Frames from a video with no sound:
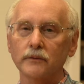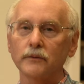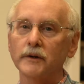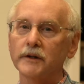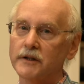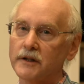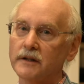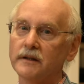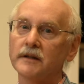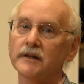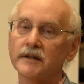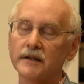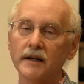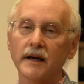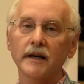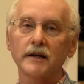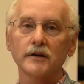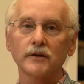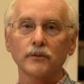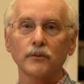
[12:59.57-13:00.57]
which in this
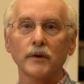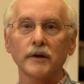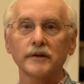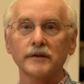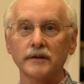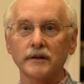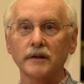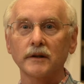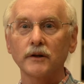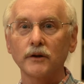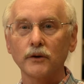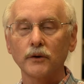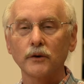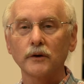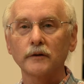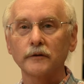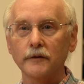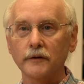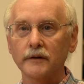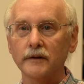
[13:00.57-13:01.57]
case was the
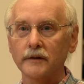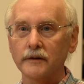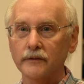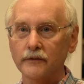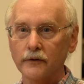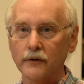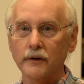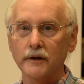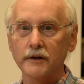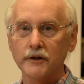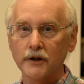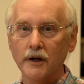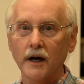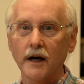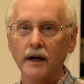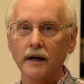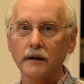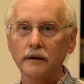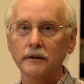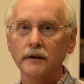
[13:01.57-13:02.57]
cure for a
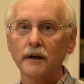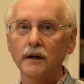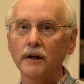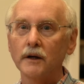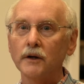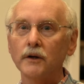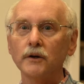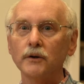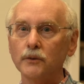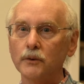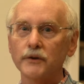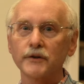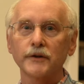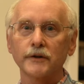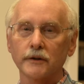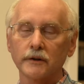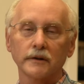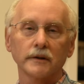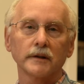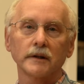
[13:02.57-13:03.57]
child who was
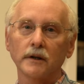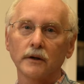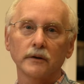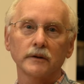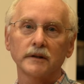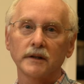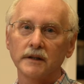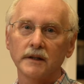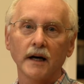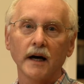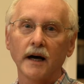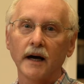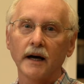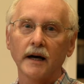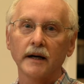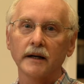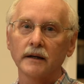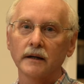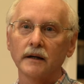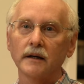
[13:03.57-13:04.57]
certainly going to die